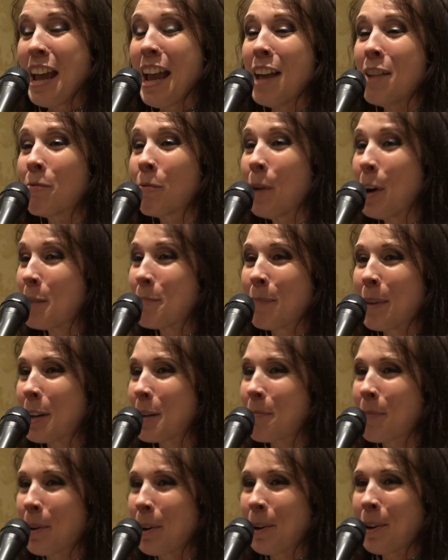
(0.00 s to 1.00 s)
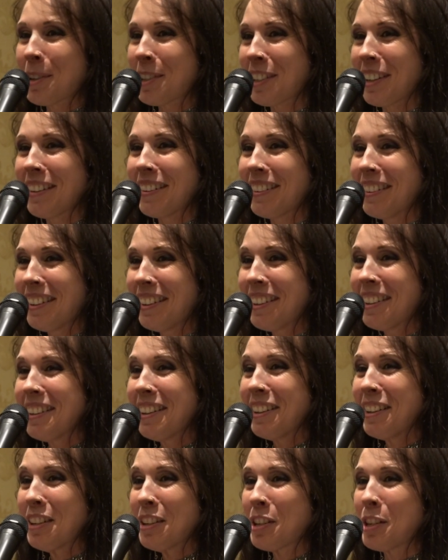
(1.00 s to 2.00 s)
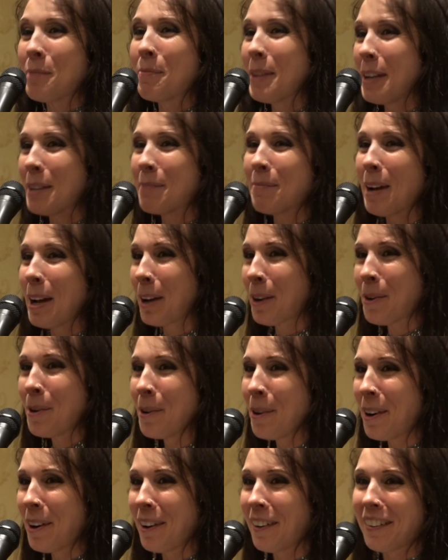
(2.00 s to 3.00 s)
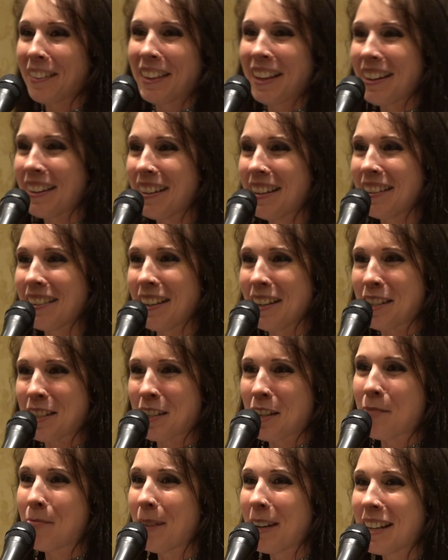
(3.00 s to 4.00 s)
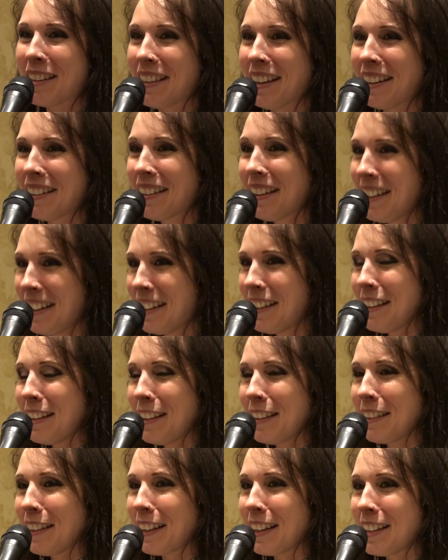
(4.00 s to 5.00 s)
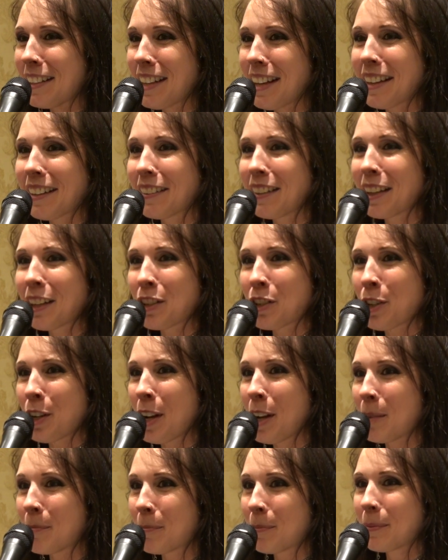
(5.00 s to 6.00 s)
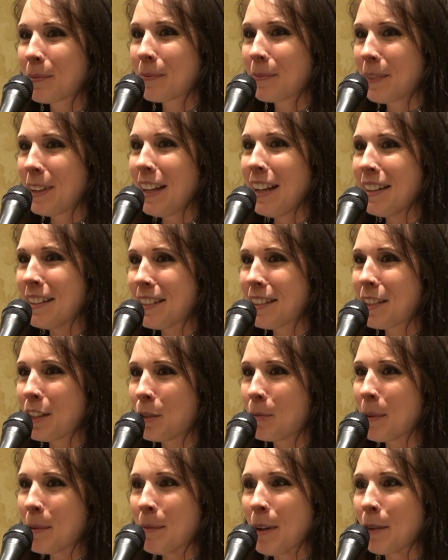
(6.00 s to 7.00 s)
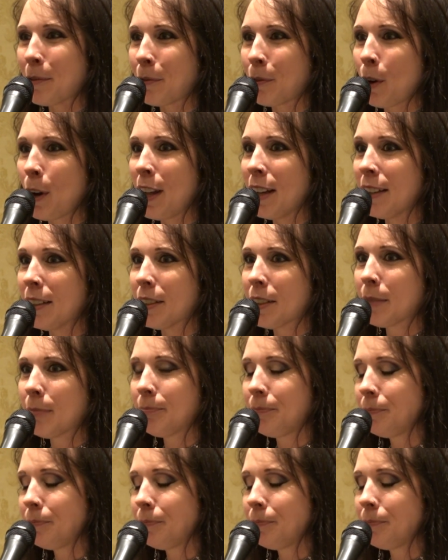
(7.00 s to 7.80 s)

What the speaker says: And what better person to be in my corner than somebody that can take it like a champ and still be my friend.